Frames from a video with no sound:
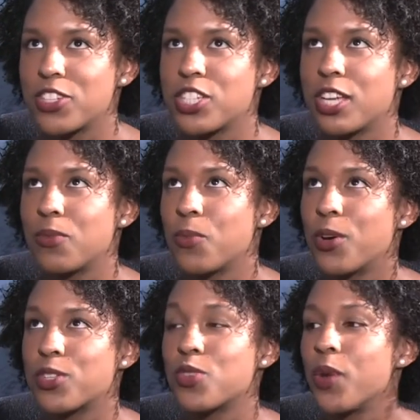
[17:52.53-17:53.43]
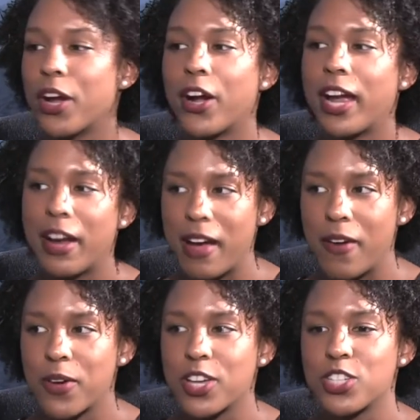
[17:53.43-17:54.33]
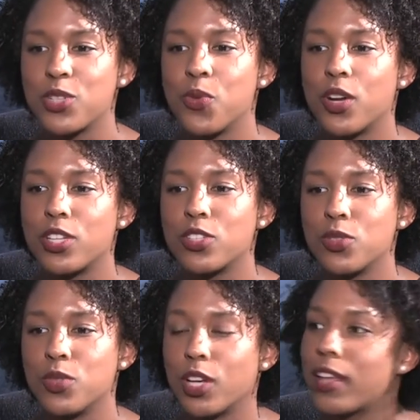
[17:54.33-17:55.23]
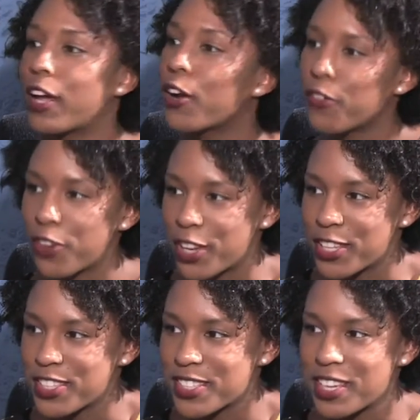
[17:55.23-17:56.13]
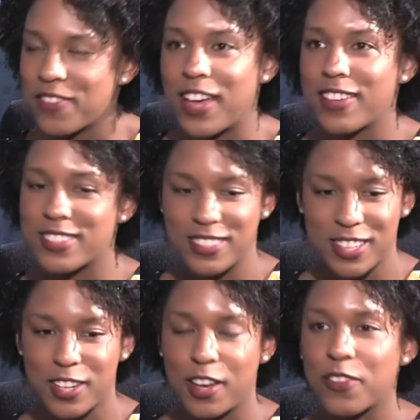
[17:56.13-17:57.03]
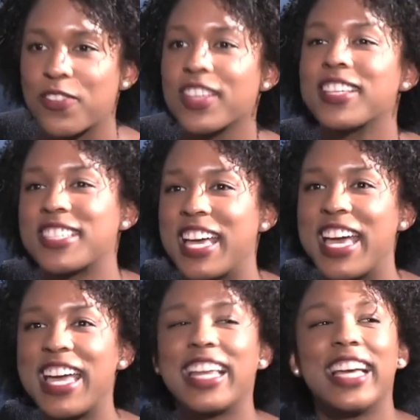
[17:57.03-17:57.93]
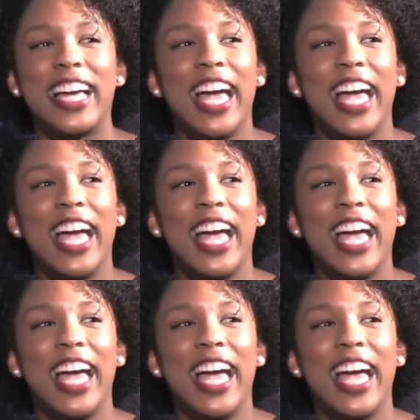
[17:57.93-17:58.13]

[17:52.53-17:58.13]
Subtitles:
she didn't want to wear her hair out because she wanted to look like her friends. If that's enough said.